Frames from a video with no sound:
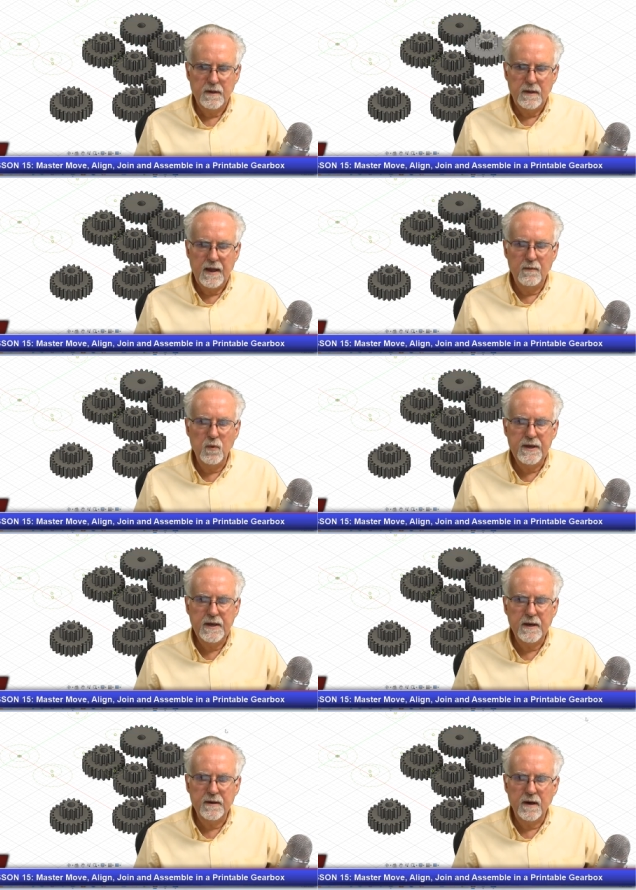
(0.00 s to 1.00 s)
And we
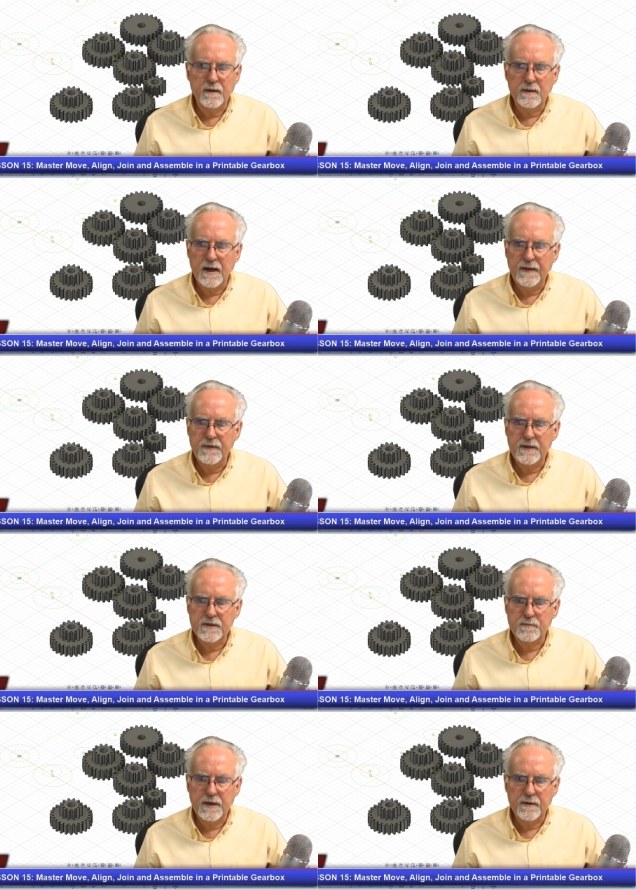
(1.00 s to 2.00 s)
can align these
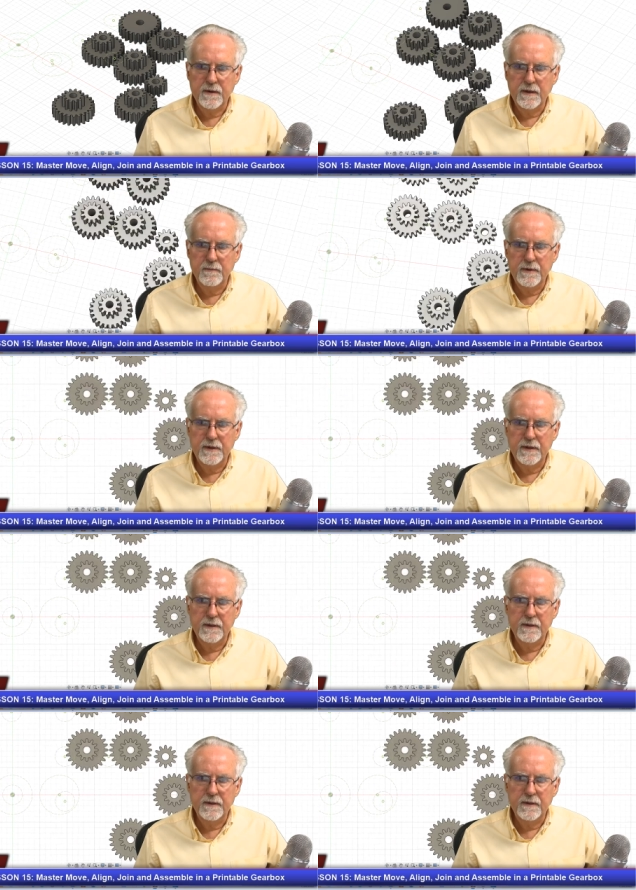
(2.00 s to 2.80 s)
better in a minute.